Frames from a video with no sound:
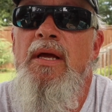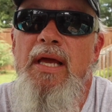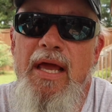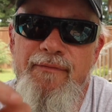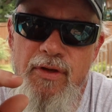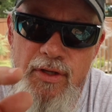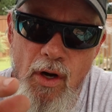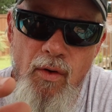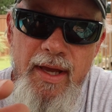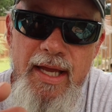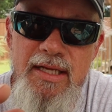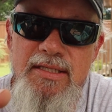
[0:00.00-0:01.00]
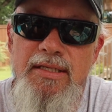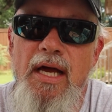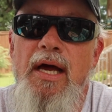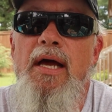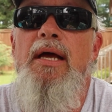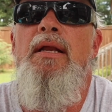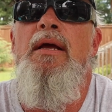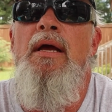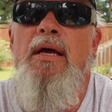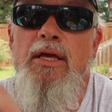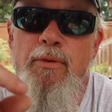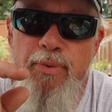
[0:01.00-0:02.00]
If you don't hit a stud,
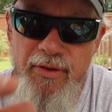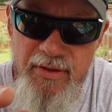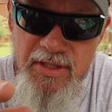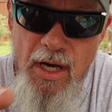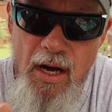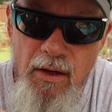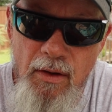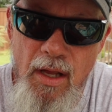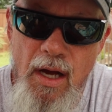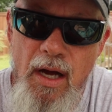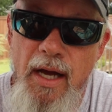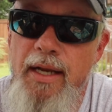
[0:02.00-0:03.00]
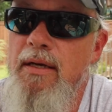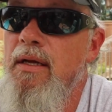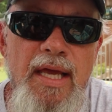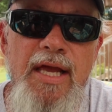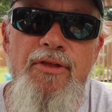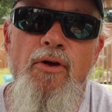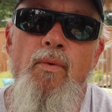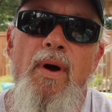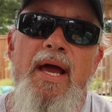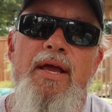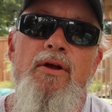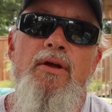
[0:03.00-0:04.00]
you put the toggle on. Either
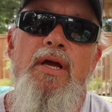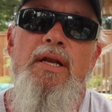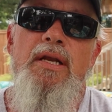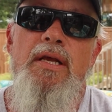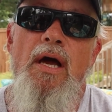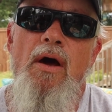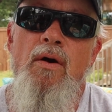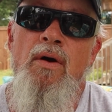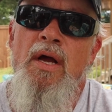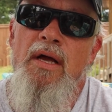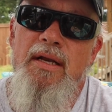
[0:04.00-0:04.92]
way, you're good to go.